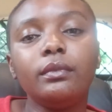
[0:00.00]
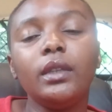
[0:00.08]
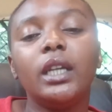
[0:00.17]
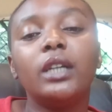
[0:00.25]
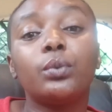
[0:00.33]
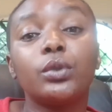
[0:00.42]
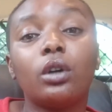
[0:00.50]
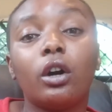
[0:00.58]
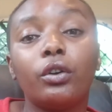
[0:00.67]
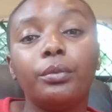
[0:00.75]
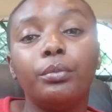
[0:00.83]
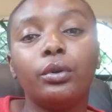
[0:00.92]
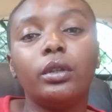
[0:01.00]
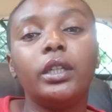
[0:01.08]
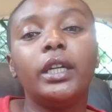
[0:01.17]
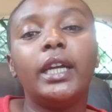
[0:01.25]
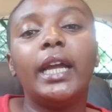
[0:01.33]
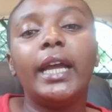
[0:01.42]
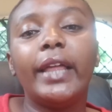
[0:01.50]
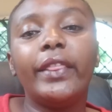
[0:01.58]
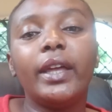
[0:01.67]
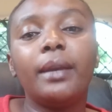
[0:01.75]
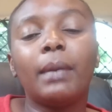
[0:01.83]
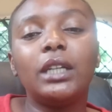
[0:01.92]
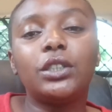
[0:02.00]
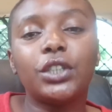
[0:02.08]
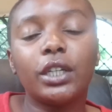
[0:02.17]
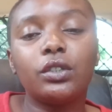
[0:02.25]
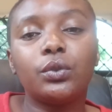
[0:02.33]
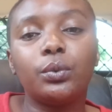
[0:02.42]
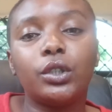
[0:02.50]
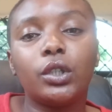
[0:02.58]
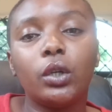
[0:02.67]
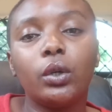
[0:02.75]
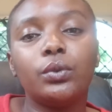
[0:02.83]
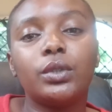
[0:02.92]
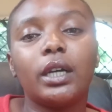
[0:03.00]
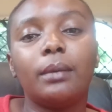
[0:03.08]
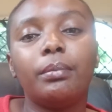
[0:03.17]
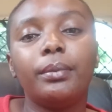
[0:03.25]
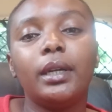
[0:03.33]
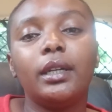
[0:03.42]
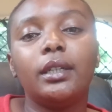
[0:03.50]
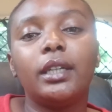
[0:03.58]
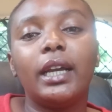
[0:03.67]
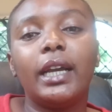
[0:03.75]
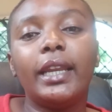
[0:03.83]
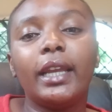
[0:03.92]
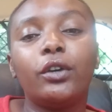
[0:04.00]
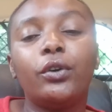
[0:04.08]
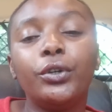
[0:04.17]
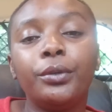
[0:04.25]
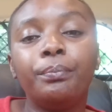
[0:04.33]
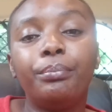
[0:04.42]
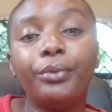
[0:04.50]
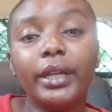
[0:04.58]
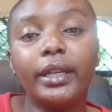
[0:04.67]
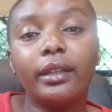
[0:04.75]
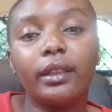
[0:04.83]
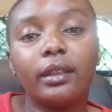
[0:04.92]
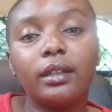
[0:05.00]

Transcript: It was horrible. And then my chest would close up and I couldn't breathe.